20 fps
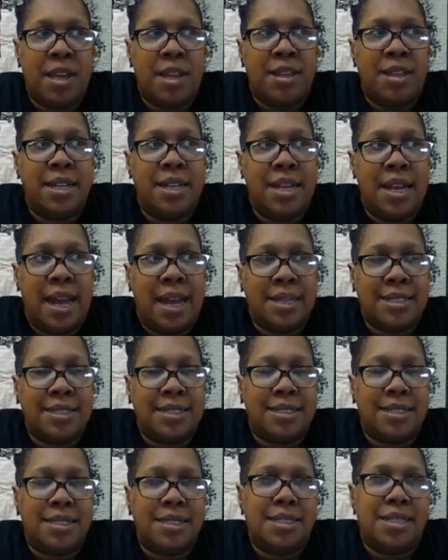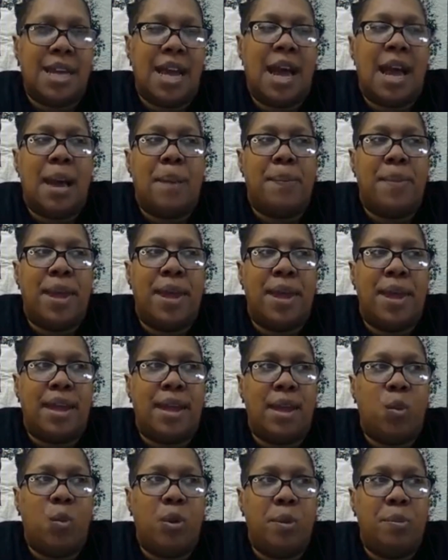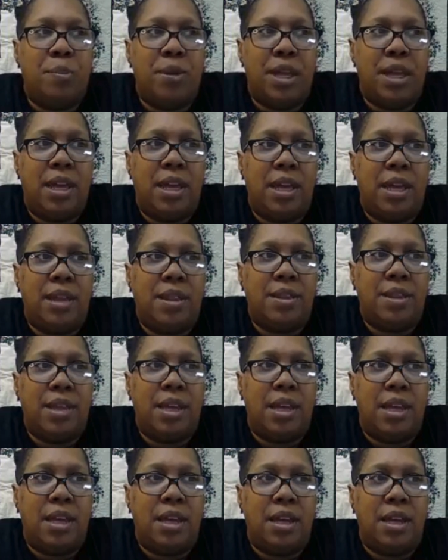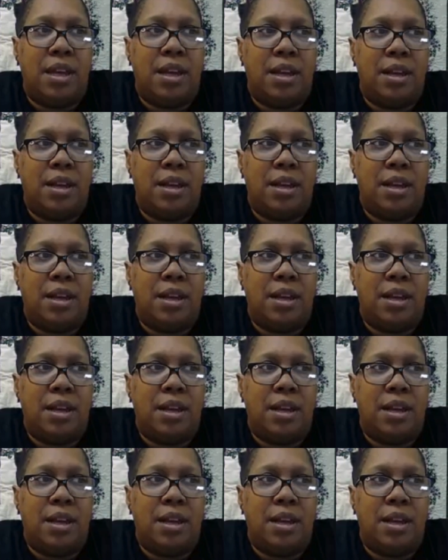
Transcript: The next topic would be the